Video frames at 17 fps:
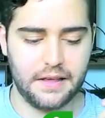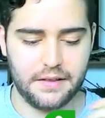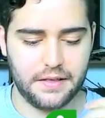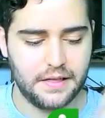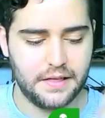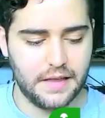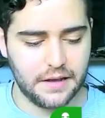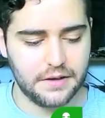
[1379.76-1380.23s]

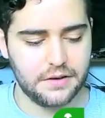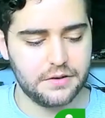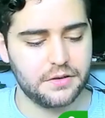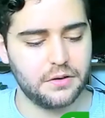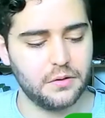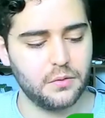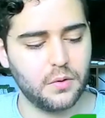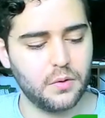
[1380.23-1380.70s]

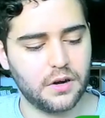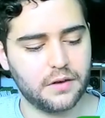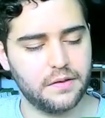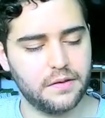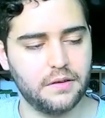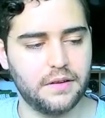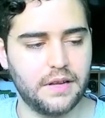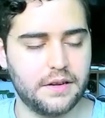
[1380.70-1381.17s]
usual
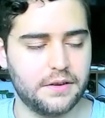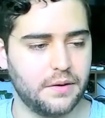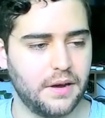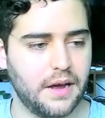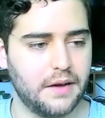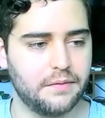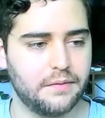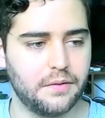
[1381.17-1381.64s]
workflow that you
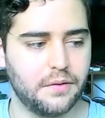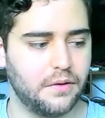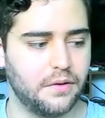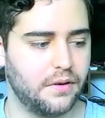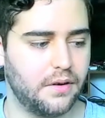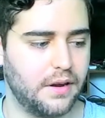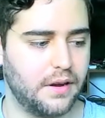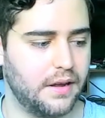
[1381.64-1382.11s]
have
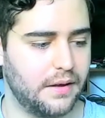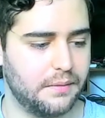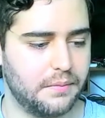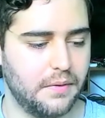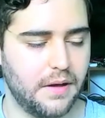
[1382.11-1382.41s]
for a